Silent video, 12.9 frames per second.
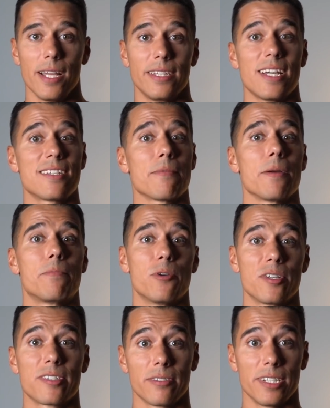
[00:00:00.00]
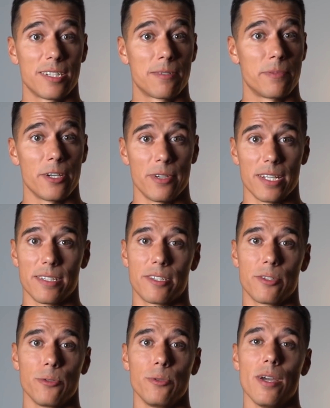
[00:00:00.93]
That's my personal experience
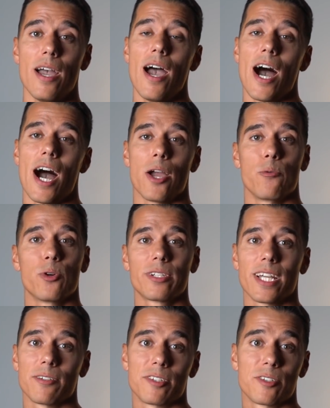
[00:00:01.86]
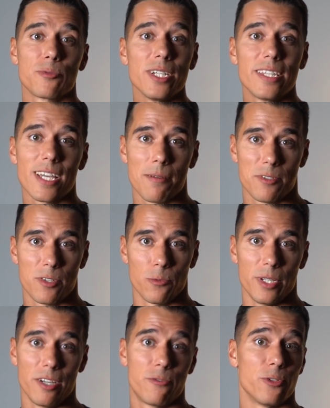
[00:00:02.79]
too. I worked out 3 times a
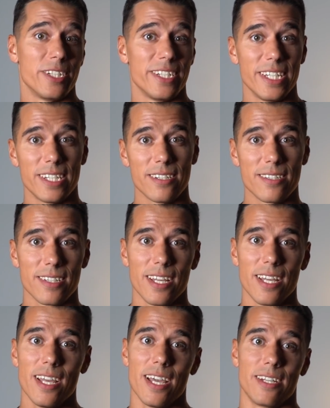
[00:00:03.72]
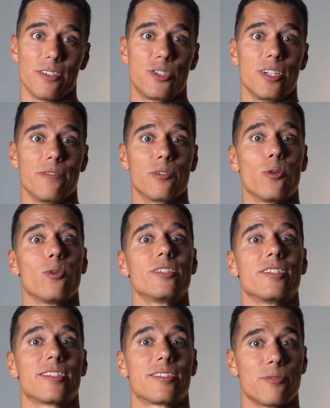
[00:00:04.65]
week for years and achieved all
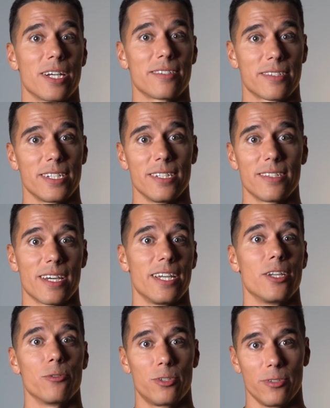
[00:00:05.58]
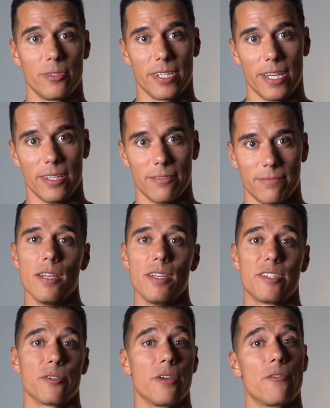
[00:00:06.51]
the strength skills I know today.
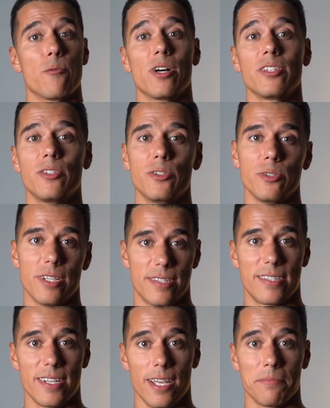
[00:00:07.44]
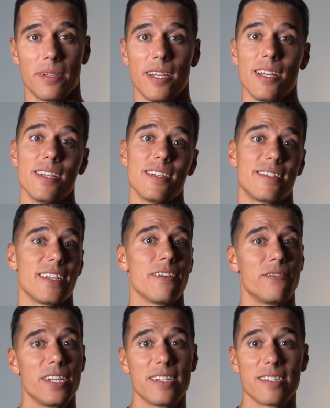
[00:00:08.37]
So if you want to do the same,
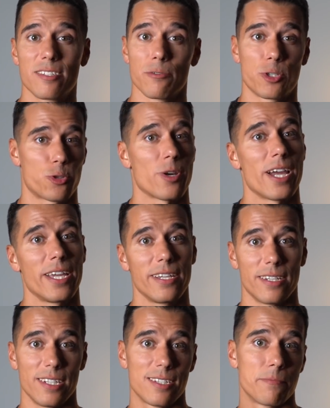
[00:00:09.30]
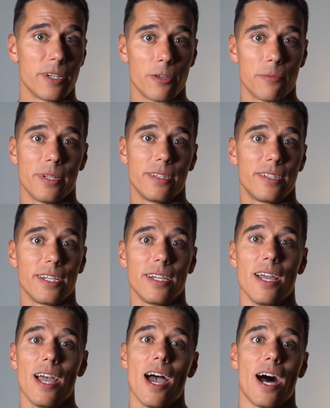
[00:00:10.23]
save years of trying and
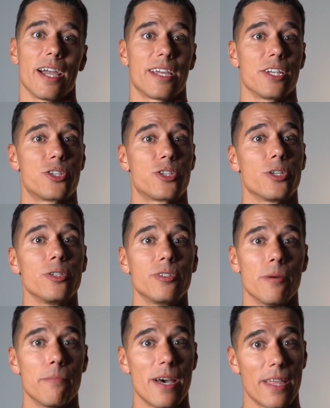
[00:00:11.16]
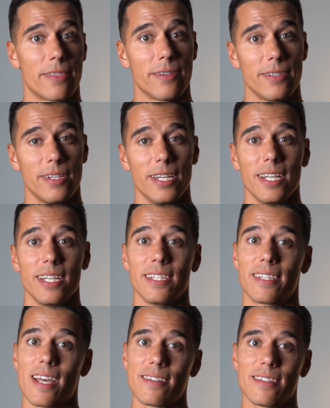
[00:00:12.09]
experimenting, I can show you the method,
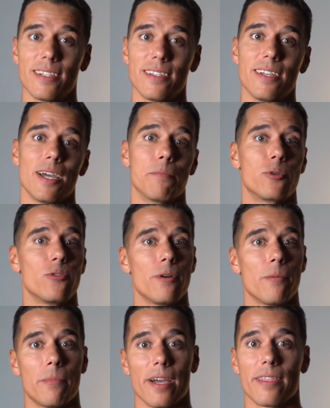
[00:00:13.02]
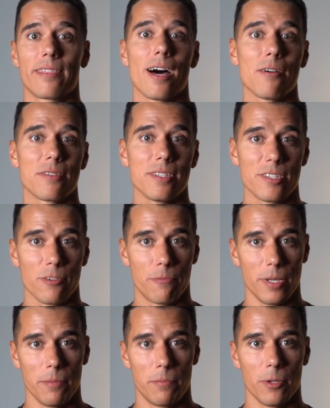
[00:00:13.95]
tested and proven by thousands of
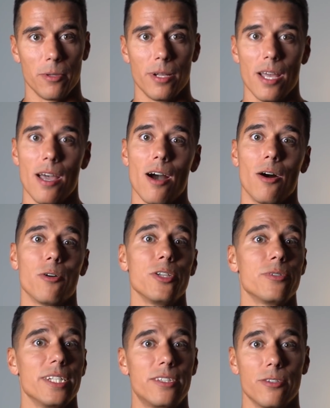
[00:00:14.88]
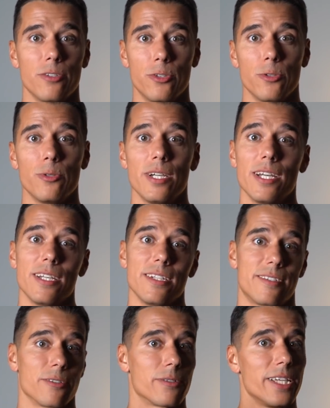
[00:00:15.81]
people. All you need to do
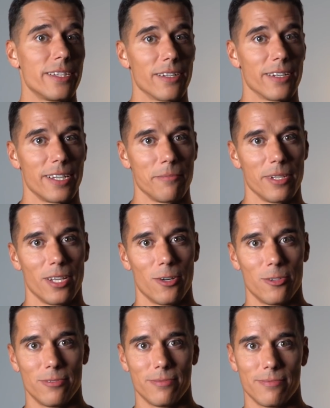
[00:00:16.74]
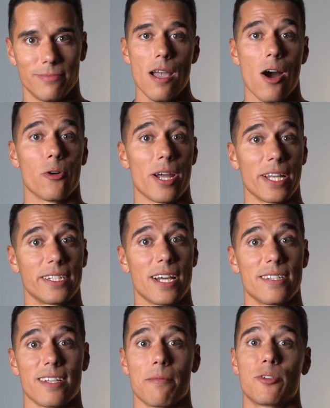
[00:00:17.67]
is to click the link below. Alright
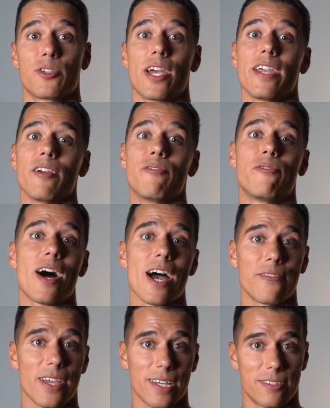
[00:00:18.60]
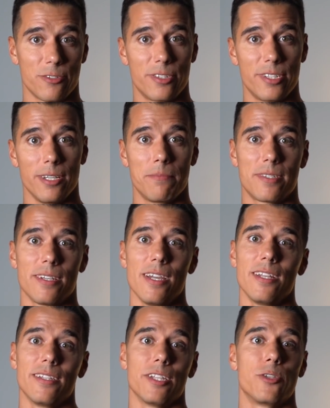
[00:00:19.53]
guys, I'm sharing 5 extra tips
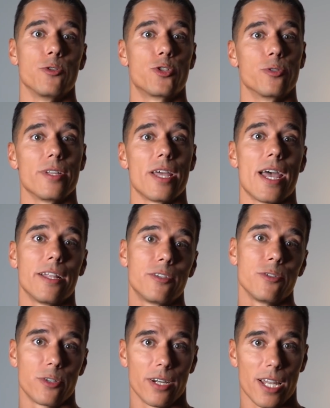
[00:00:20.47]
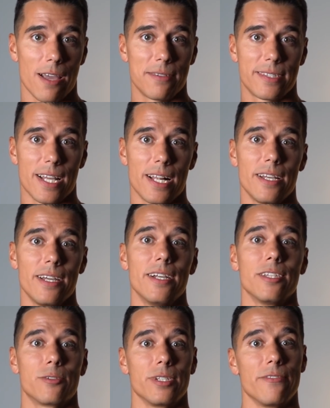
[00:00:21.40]
that you should add to your lifestyle
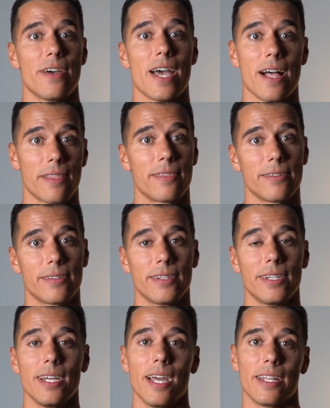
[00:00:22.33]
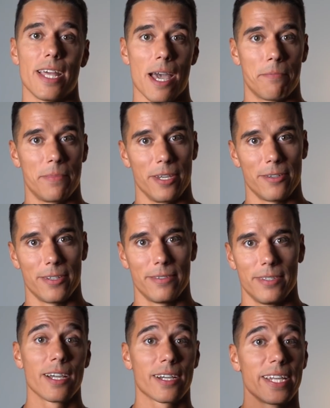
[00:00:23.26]
to live healthier and happier.
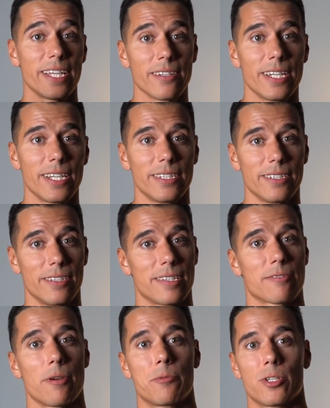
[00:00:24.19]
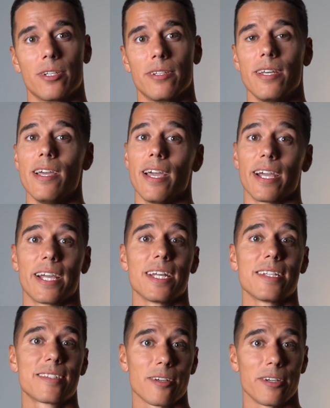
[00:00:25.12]
Click the link in the description and
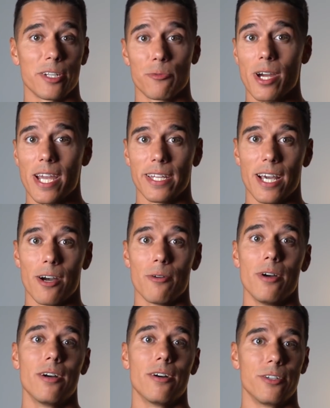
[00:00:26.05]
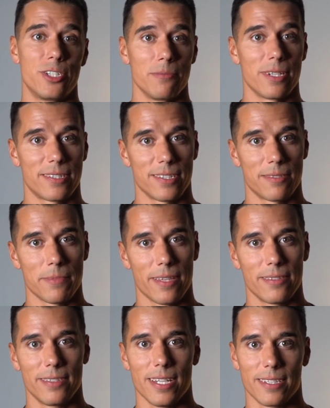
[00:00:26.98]
get started right now on
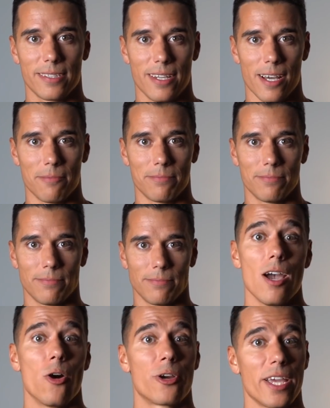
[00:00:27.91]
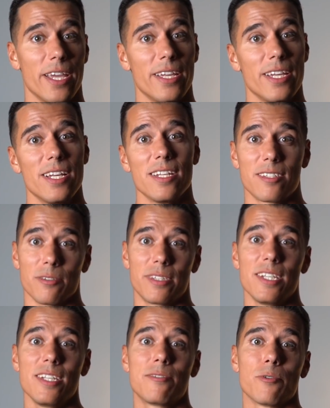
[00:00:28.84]
gymnasticsmethod.com. Okay, so
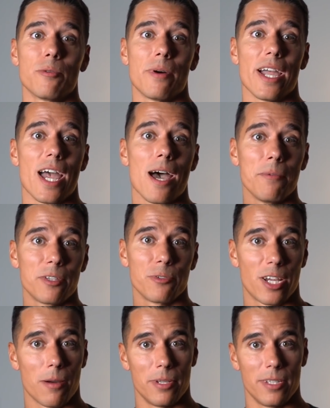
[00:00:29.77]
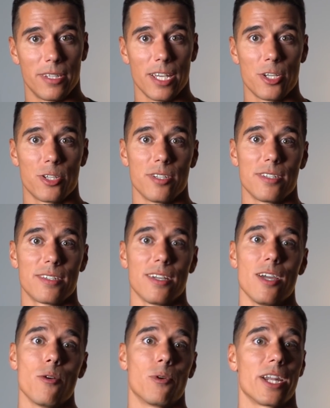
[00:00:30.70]
these were my habit recommendations,
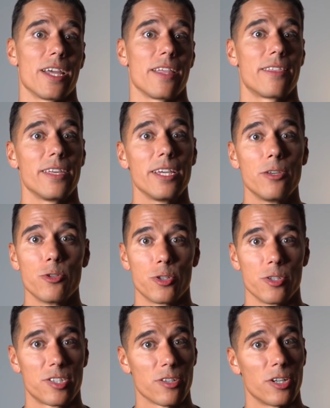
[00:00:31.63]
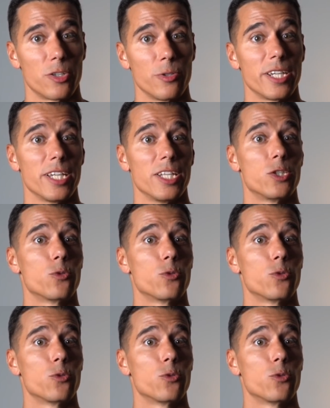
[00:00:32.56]
what I think you should start doing in